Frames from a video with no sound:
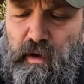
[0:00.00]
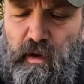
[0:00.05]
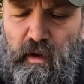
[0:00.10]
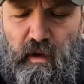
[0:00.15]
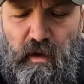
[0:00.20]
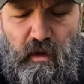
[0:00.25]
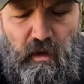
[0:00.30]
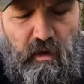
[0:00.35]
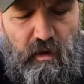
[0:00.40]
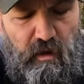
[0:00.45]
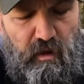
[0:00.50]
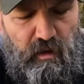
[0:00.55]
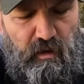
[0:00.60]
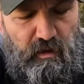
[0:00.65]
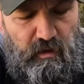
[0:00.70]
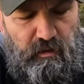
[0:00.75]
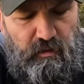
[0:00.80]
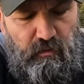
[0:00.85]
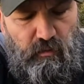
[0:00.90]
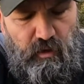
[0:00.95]

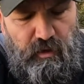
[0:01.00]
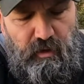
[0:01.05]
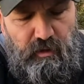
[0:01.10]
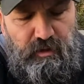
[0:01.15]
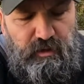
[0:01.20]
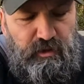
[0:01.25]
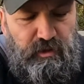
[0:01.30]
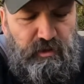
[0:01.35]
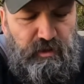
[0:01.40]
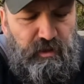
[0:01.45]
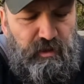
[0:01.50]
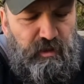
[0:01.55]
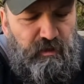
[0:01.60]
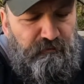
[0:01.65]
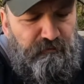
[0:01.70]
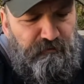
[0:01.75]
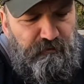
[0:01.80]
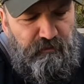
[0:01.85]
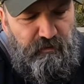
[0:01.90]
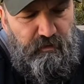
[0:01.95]
What else does it
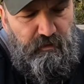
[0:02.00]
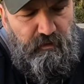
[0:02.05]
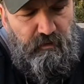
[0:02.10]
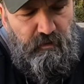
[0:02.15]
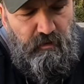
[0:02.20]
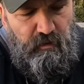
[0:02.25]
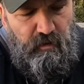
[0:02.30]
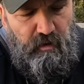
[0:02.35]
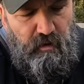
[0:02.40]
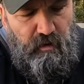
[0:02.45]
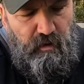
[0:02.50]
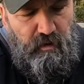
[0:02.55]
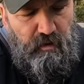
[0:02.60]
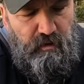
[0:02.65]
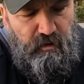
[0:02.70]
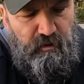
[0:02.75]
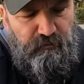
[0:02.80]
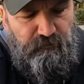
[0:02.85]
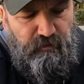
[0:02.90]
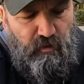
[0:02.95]
have?
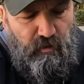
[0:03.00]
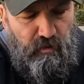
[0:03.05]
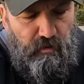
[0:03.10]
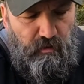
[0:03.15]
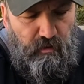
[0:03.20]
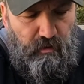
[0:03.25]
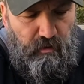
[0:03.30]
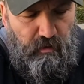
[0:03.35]
You've got